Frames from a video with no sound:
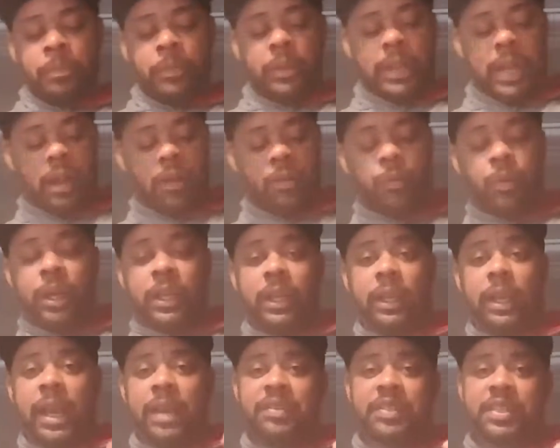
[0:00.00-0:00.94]
Now, what
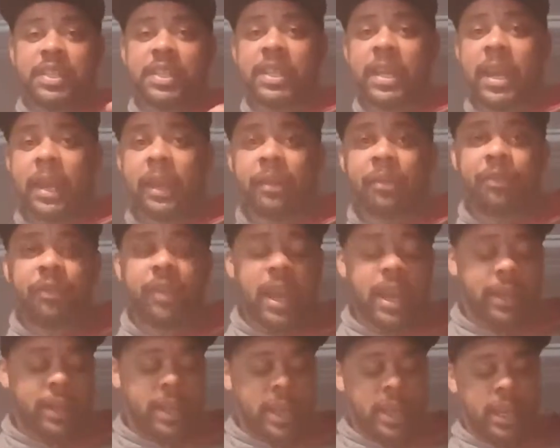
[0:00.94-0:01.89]
life sustaining
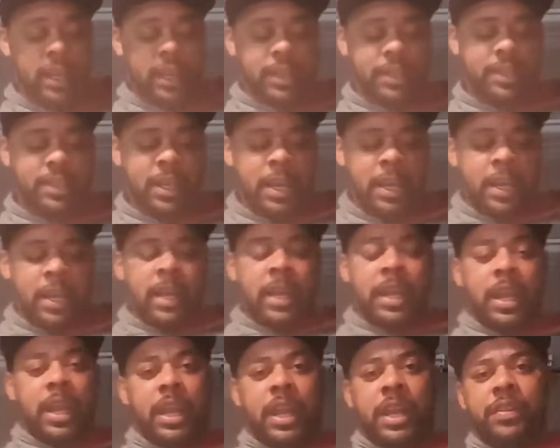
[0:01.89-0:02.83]
fat is,
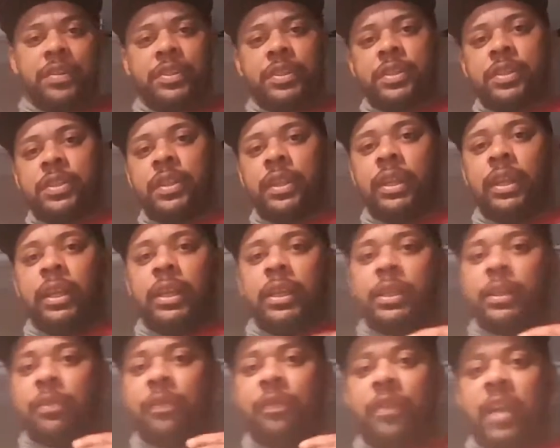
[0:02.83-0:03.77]
it's
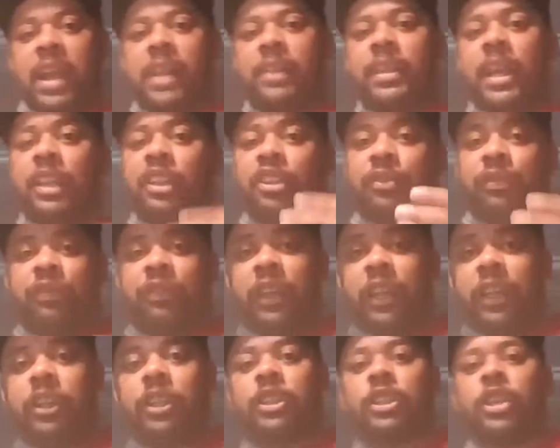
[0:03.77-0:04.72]
the fat that you
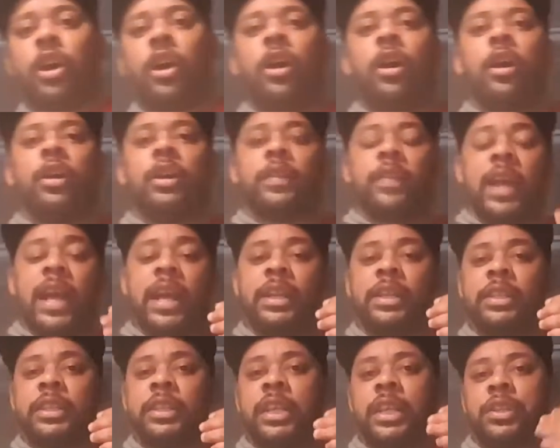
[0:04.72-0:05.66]
feed a dog
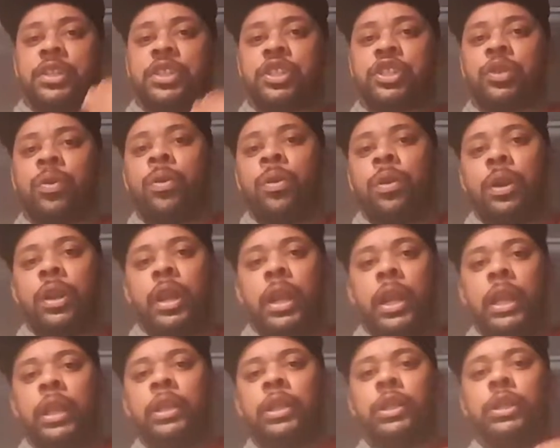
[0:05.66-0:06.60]
that gets stored
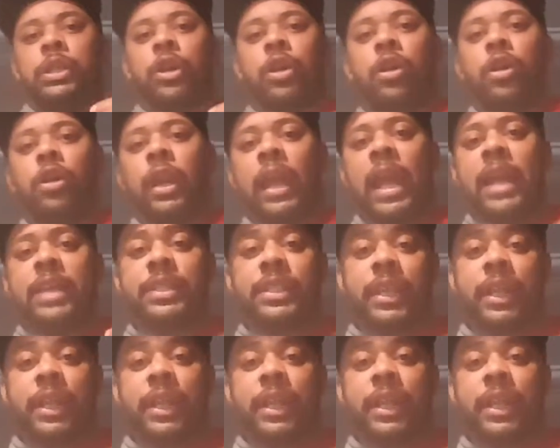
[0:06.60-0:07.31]
in the dog as